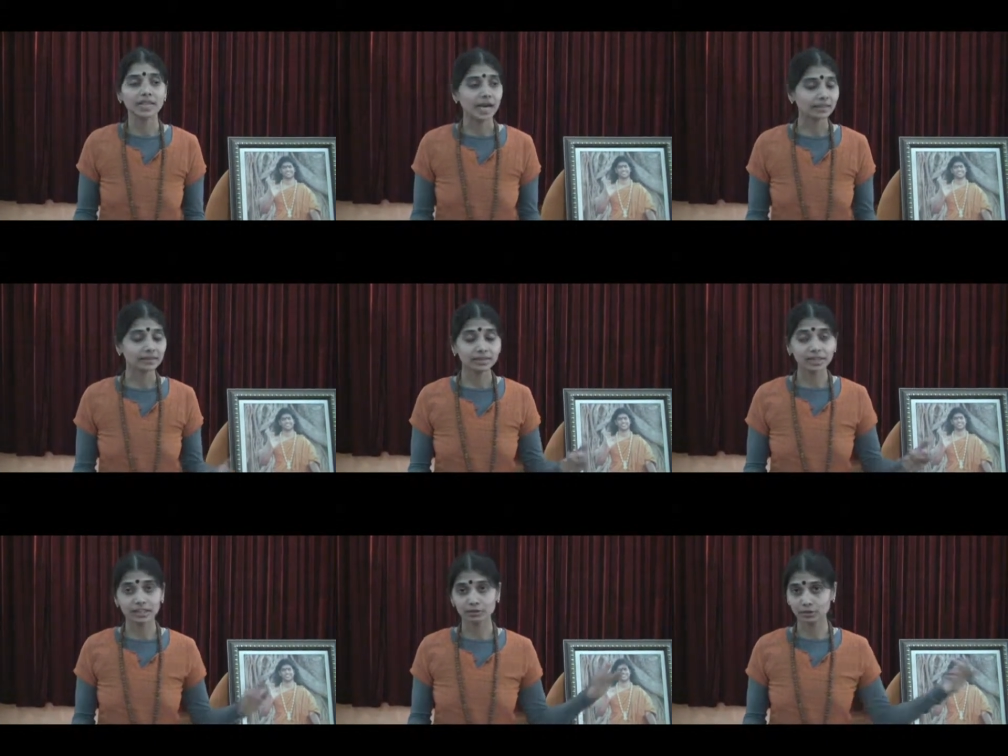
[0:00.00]
The other
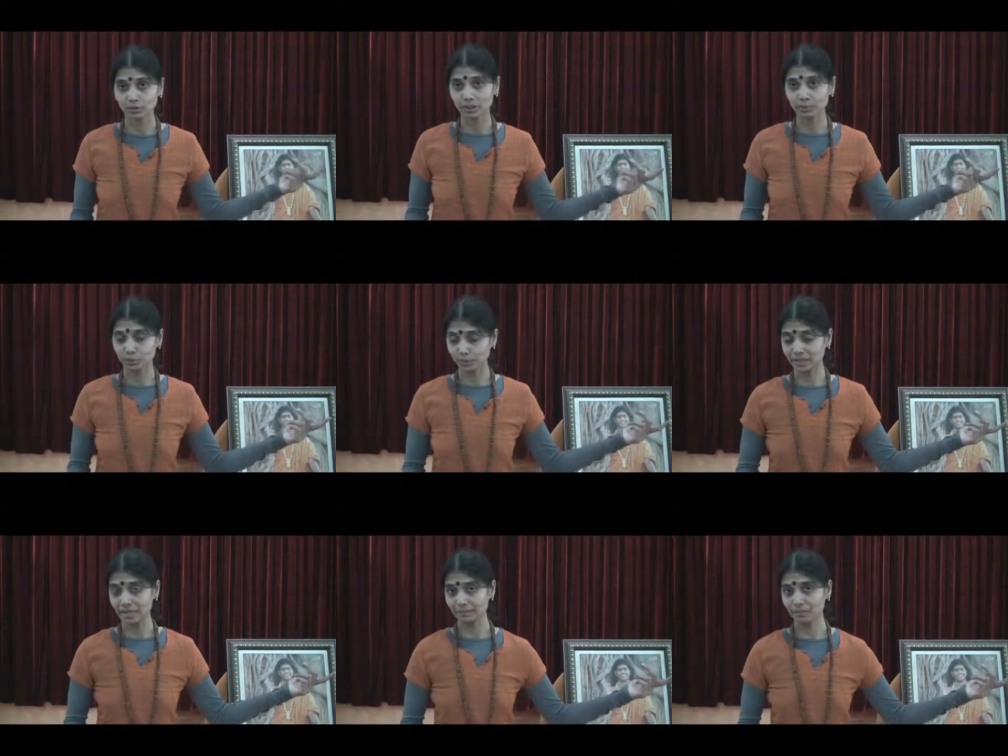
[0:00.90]
day they were doing a
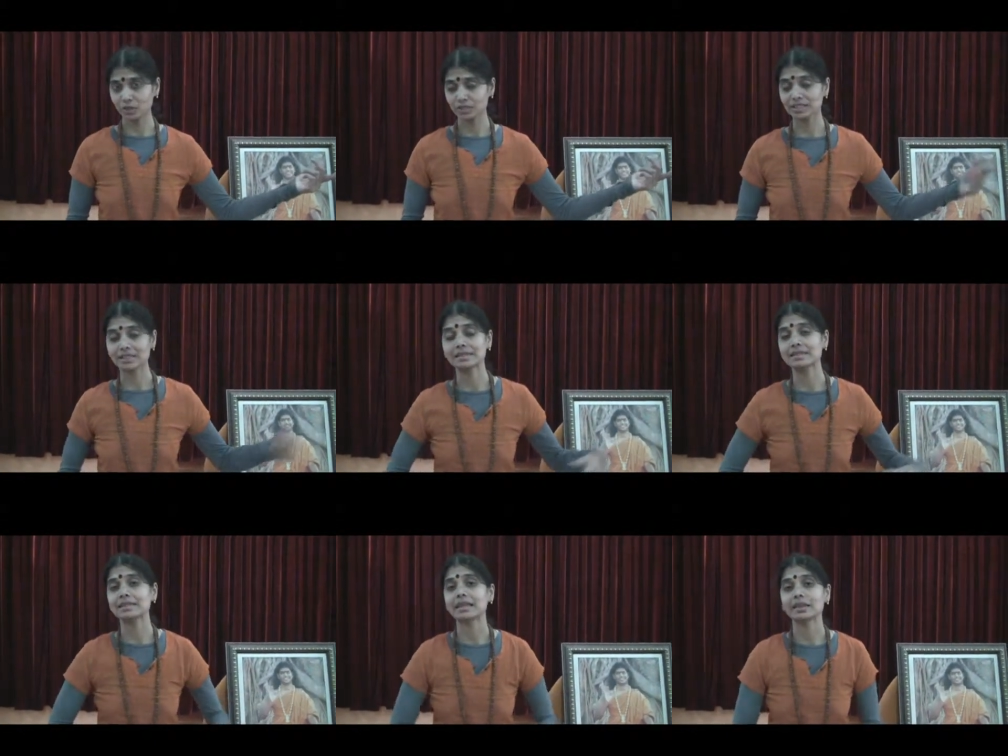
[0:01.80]
program on the
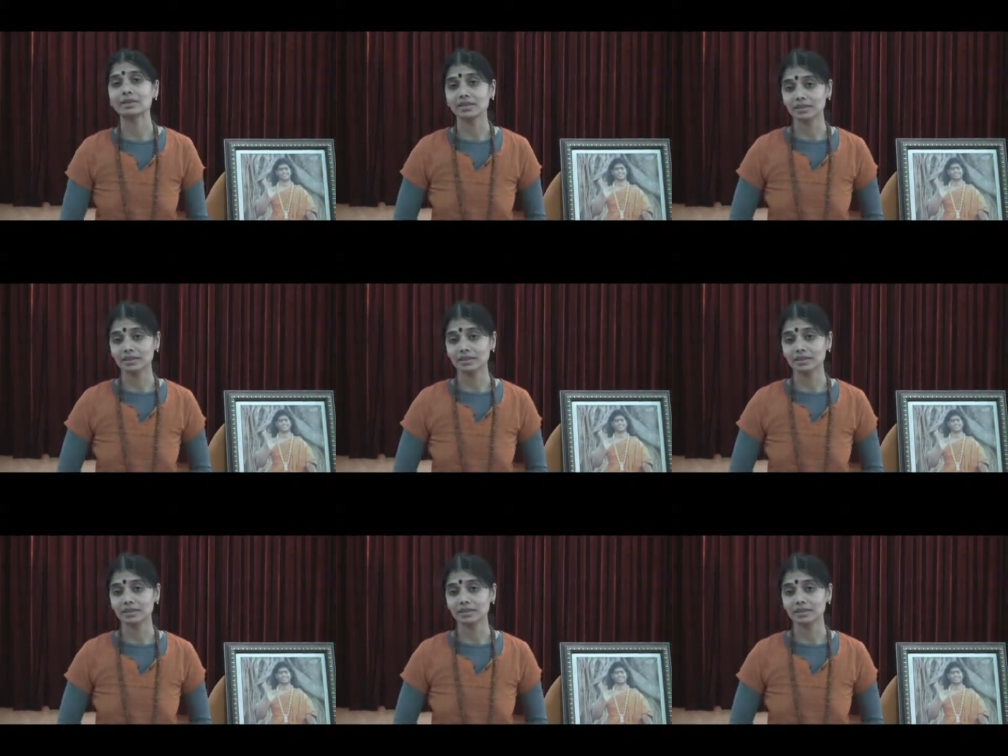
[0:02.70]
Children's Day,